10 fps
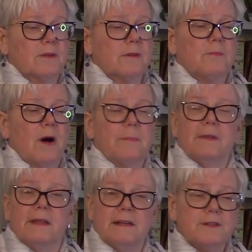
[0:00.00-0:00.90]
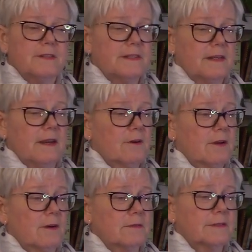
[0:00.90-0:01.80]
the population
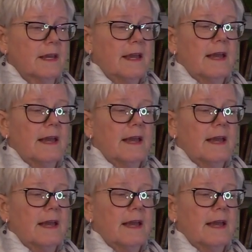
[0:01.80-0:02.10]
scenarios